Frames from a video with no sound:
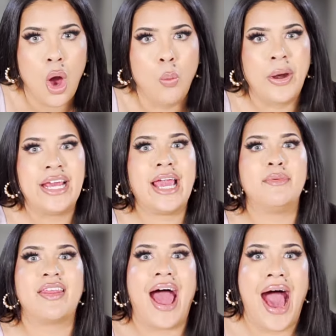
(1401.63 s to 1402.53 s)
when he came
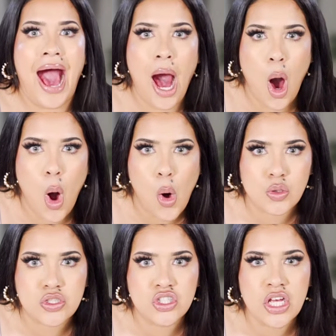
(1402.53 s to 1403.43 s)
to the
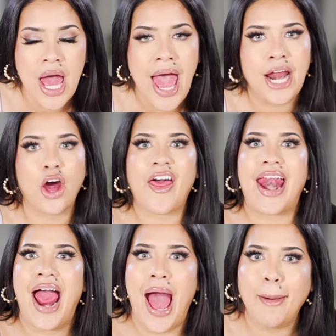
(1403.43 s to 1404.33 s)
house and all that
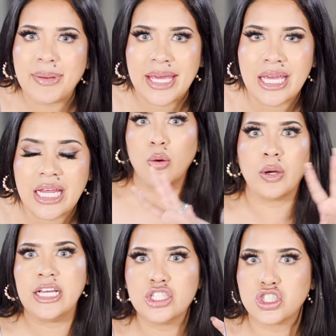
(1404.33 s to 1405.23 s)
happened
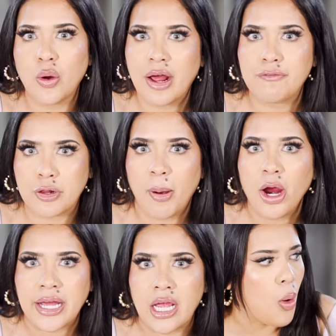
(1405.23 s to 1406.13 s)
when he showed up for the
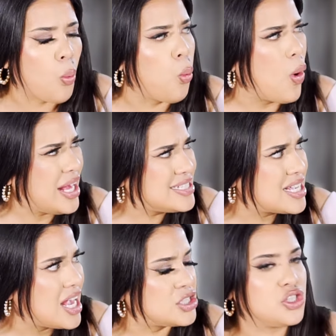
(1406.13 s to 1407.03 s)
party. What?
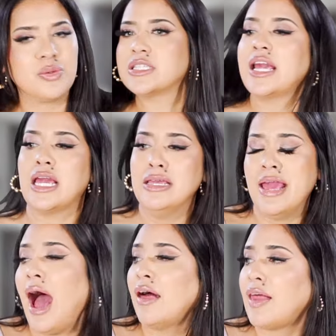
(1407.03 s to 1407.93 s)
And she was like,
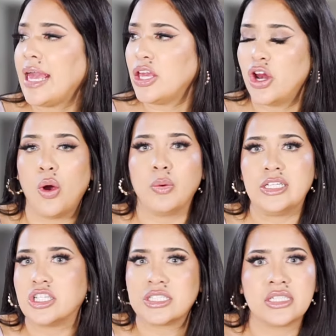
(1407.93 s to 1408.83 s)
yeah, like, you know, we
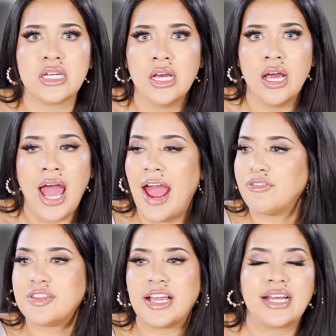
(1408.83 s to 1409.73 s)
just,
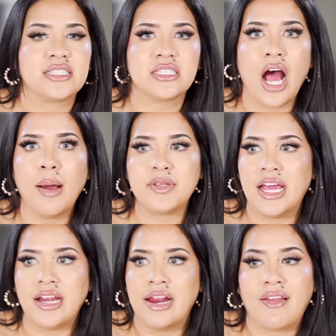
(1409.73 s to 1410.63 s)
everything had stopped.
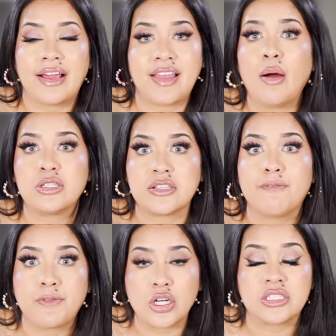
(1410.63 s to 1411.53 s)
And like, that was the
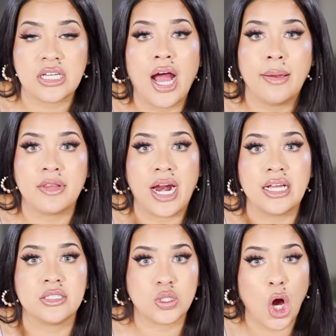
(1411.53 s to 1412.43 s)
first time that I
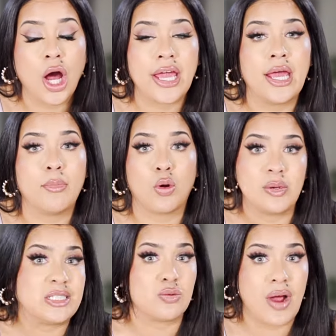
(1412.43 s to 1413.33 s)
saw him or
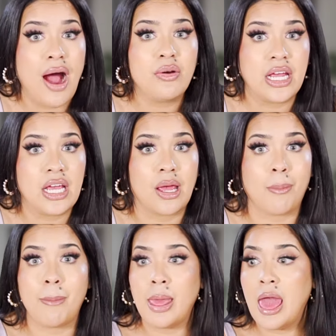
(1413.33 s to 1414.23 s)
was around
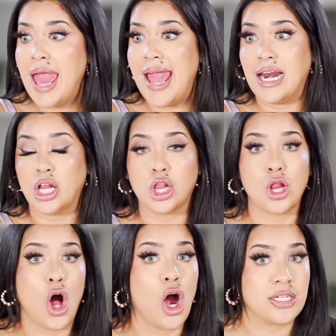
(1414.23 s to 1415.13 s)
him in a
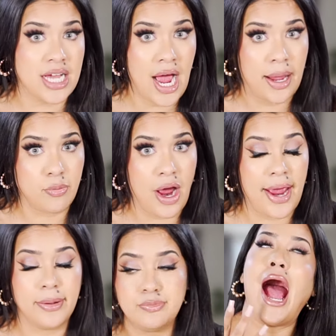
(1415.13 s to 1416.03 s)
long time,
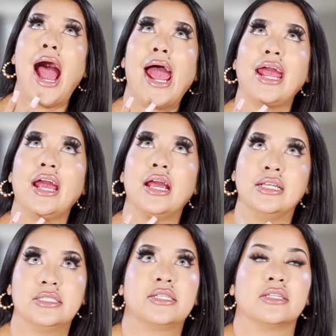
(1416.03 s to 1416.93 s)
right? I
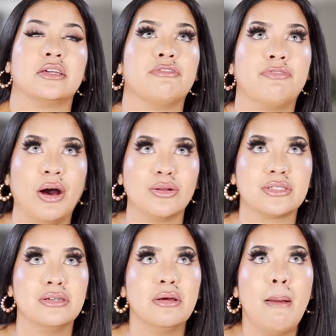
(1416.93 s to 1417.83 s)
instantly
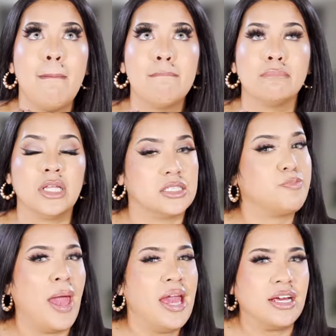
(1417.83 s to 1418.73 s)
felt this
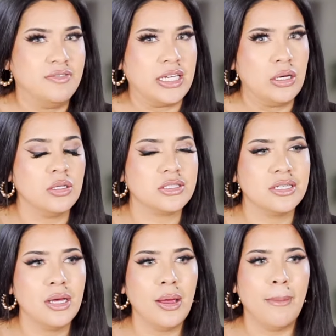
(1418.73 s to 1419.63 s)
pang of guilt
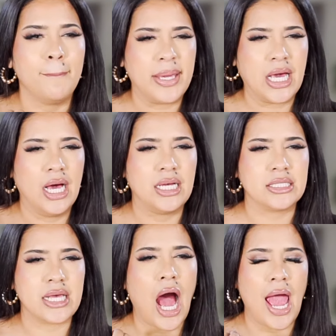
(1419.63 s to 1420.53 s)

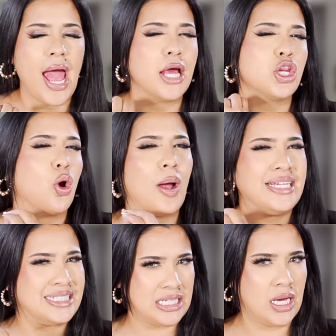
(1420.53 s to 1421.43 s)
because I had no
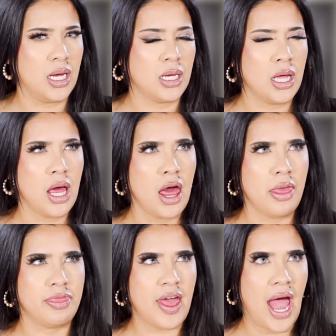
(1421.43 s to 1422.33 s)
idea
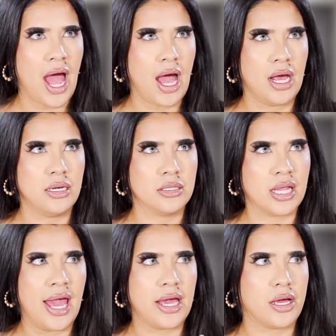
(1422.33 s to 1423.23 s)
that
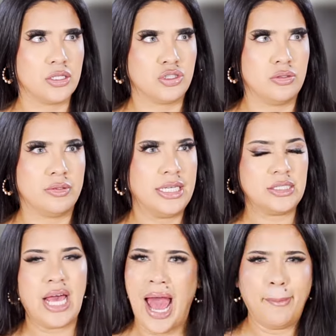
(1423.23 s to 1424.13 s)
like
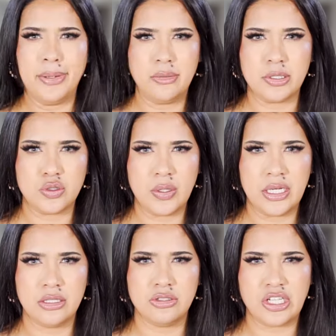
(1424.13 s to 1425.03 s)
this happened
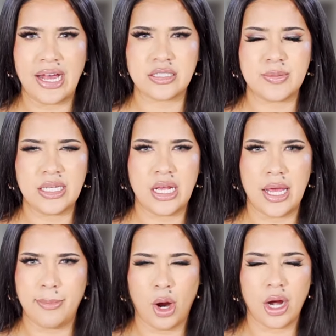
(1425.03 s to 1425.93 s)
between Jasmine
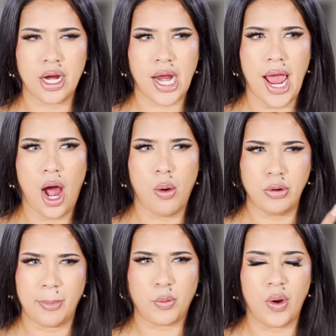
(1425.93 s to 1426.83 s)
and Mark,
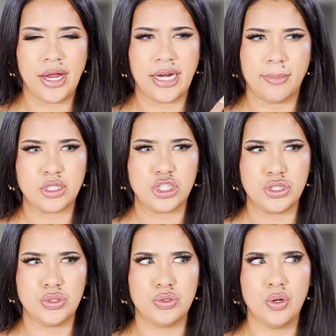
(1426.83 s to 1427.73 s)
number one. And number
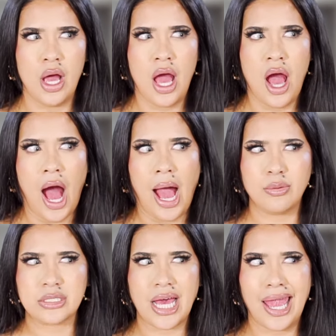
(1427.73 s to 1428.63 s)
two, I
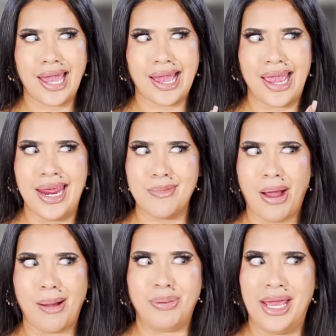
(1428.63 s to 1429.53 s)
was like in
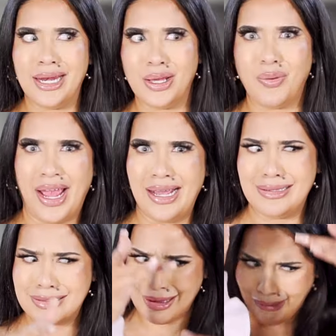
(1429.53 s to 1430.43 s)
my petty
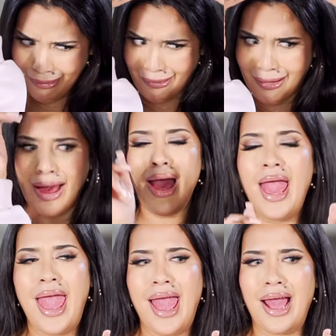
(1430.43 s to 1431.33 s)
ways.
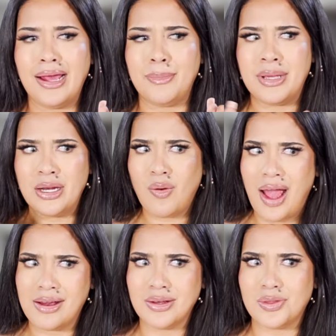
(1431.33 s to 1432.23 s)
And
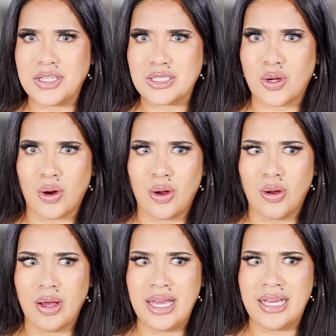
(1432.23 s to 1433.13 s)
meanwhile, this
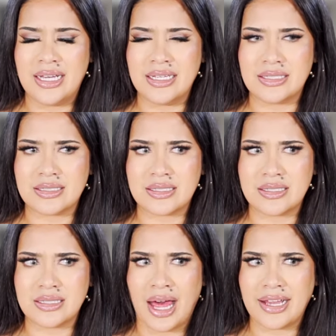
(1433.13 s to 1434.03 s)
girl is
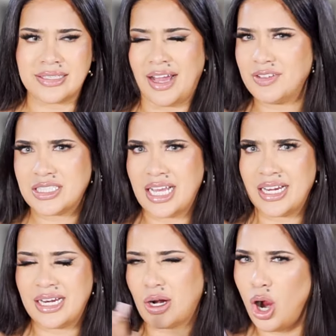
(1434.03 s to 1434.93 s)
like
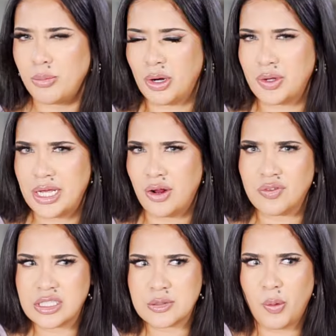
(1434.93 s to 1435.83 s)
devastated and heartbroken
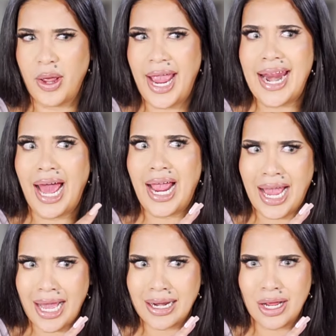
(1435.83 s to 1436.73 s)
over this boy. And I
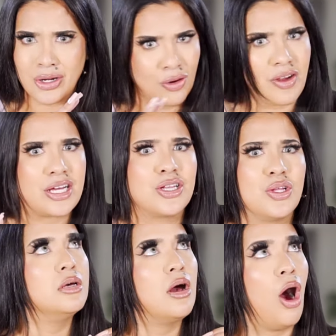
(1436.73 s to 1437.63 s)
had no fucking
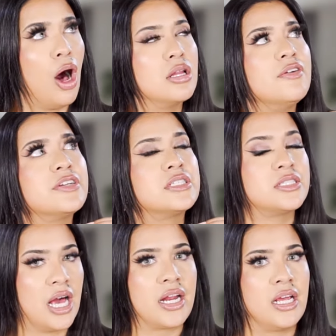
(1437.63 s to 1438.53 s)
clue. All of a
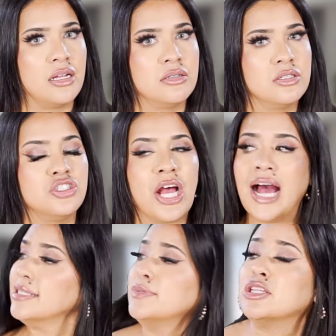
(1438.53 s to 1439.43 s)
sudden,
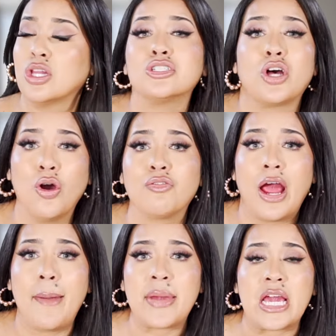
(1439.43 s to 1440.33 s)
Jasmine looks over
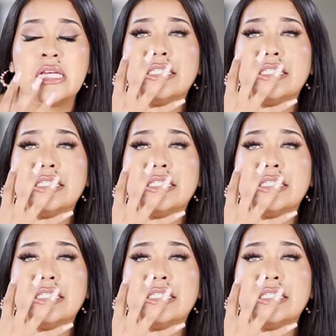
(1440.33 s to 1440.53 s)
at me,